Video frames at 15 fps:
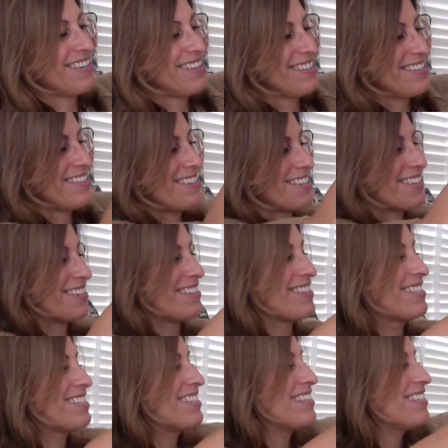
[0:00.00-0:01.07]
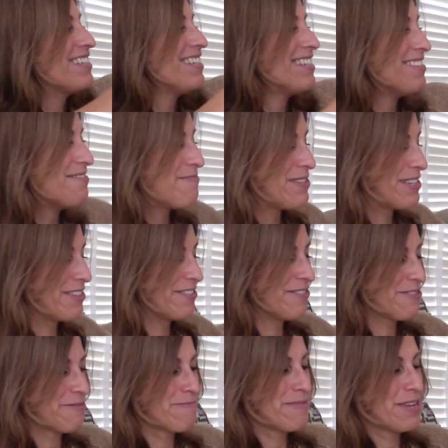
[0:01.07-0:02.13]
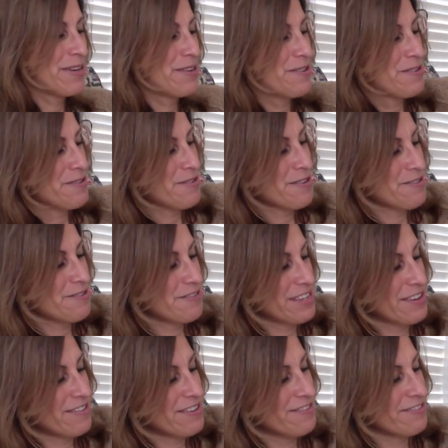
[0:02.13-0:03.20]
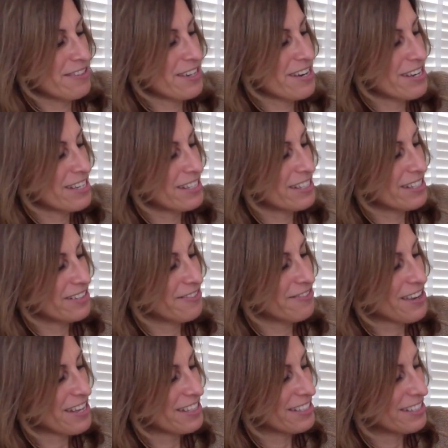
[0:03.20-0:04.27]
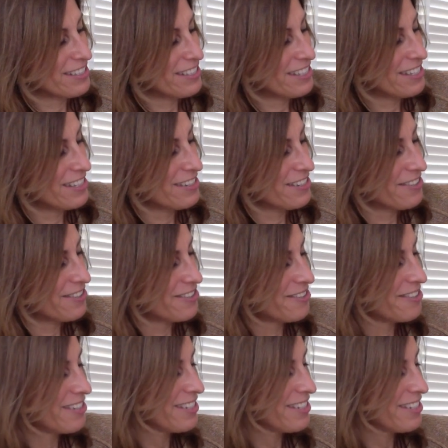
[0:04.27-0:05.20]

As you can see, beautiful bow. Oh, they even got a little Valentino